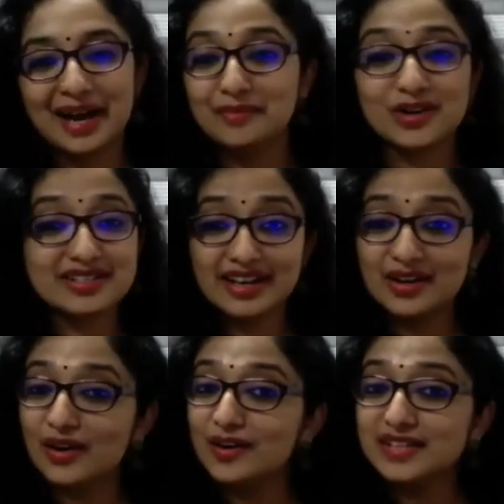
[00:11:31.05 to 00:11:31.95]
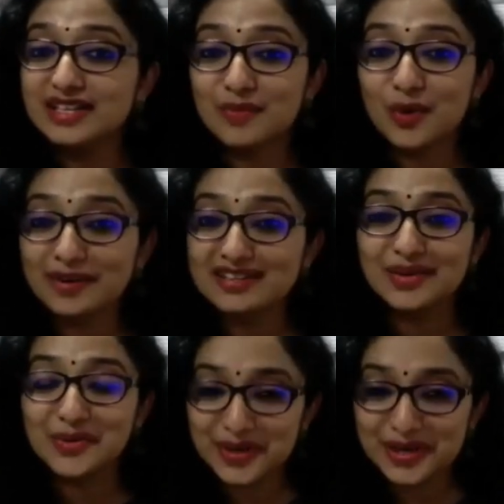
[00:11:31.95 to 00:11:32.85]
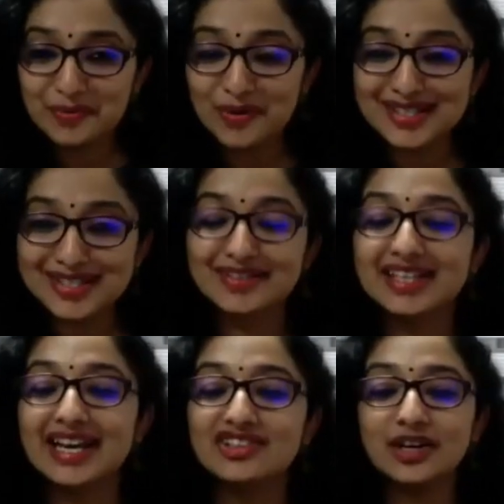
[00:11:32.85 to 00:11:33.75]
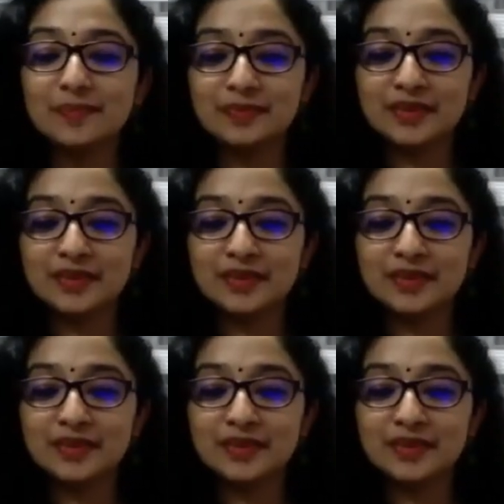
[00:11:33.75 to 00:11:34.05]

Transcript: I'm not saying all of these moments are only positive in nature,